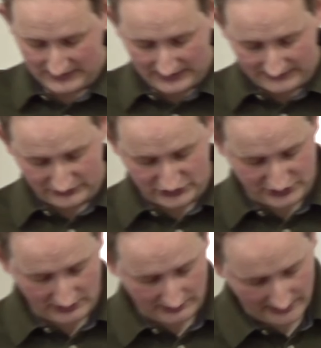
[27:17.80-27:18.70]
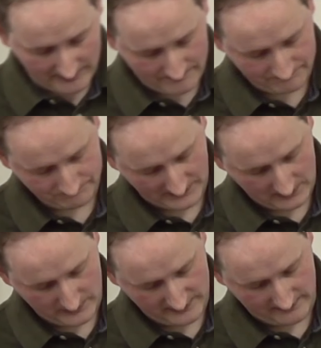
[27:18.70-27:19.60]
and to share him
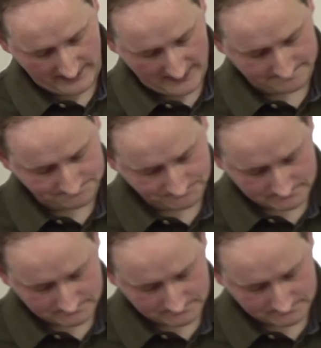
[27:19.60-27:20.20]
with them.